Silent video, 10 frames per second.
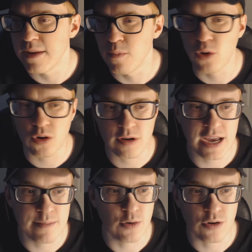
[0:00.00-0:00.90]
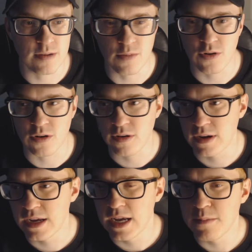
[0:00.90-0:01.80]
and more and more and more.
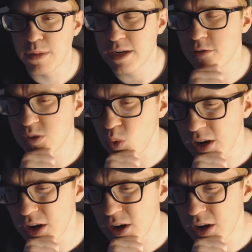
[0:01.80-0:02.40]
But there's